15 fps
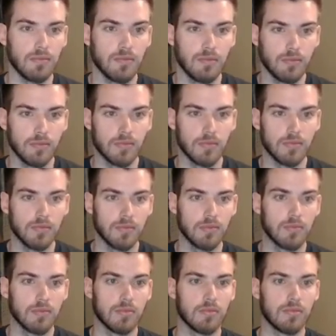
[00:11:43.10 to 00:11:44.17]

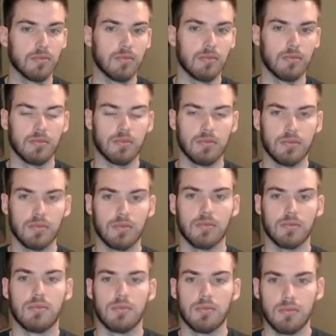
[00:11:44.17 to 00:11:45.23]

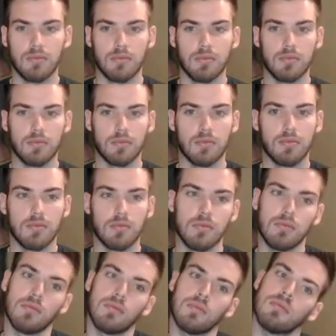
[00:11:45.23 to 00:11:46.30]

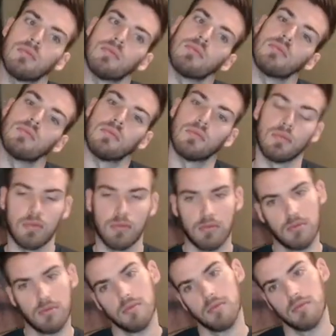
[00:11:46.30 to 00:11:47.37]

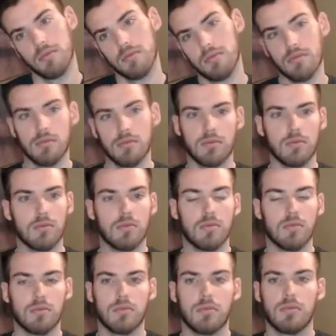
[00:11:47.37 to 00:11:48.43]

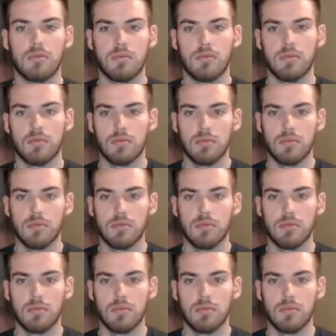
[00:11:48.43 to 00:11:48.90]
This person isn't speaking.